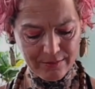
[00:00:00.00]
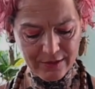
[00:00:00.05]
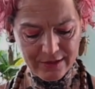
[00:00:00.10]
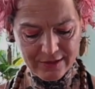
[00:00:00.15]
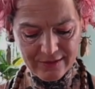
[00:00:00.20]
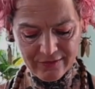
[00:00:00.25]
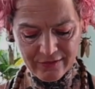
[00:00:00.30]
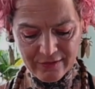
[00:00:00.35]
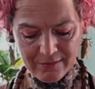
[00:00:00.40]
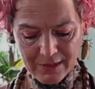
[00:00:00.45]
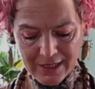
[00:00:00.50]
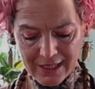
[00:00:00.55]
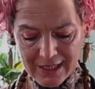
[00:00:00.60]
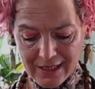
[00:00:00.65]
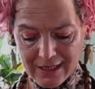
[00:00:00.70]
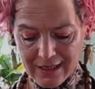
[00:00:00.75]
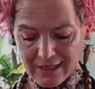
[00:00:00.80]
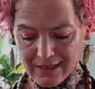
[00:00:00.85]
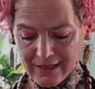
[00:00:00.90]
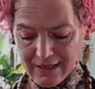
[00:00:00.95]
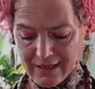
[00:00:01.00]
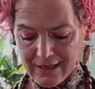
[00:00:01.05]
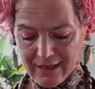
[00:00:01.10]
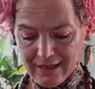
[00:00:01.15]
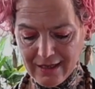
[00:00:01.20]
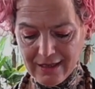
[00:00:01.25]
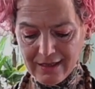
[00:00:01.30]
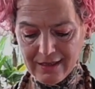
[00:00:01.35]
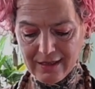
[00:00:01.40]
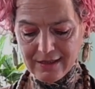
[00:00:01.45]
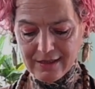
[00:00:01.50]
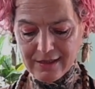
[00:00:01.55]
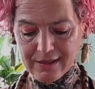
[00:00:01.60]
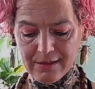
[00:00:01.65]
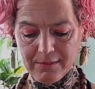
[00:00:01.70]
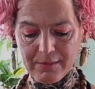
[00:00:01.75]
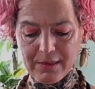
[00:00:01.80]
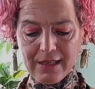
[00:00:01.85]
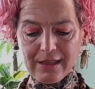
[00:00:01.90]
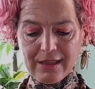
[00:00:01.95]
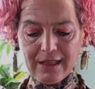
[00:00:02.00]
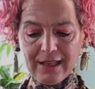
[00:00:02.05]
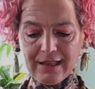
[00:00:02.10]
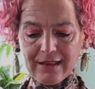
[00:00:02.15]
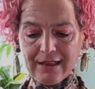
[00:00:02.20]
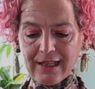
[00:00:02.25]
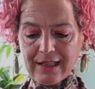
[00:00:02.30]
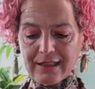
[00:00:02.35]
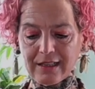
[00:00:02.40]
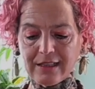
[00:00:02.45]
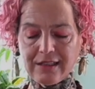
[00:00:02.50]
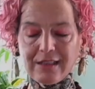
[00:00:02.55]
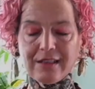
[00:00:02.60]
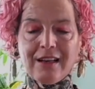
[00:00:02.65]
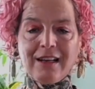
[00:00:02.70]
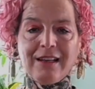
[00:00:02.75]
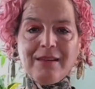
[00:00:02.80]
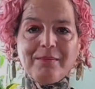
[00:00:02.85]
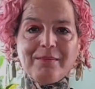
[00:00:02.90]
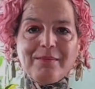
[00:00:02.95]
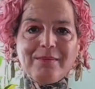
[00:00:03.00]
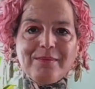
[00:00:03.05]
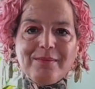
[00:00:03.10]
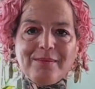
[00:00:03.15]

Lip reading: was for me something that at the time